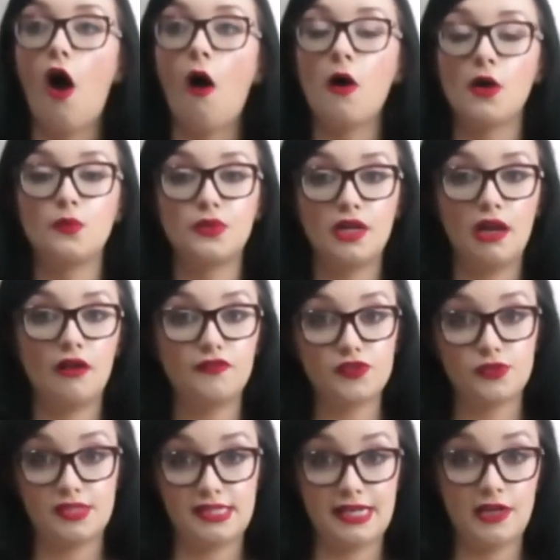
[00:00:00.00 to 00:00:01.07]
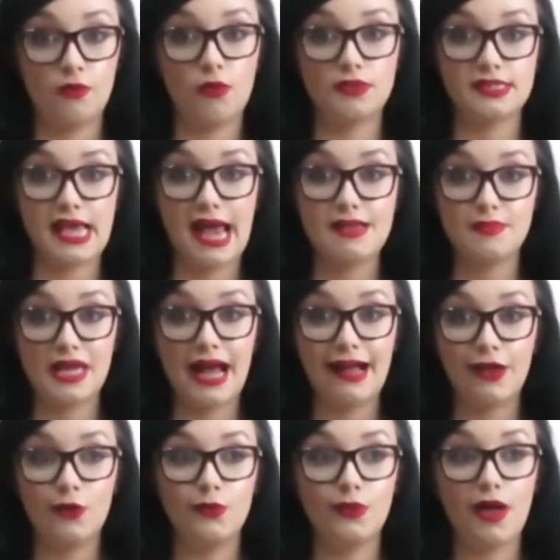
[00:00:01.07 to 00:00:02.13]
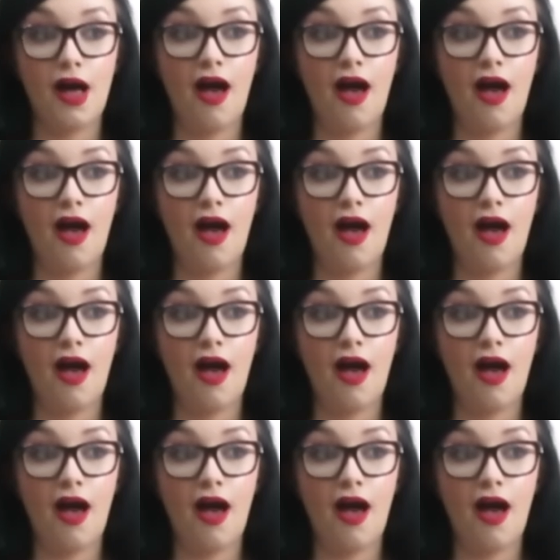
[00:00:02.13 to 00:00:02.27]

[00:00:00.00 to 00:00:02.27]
I would love to see her on Take Me Out.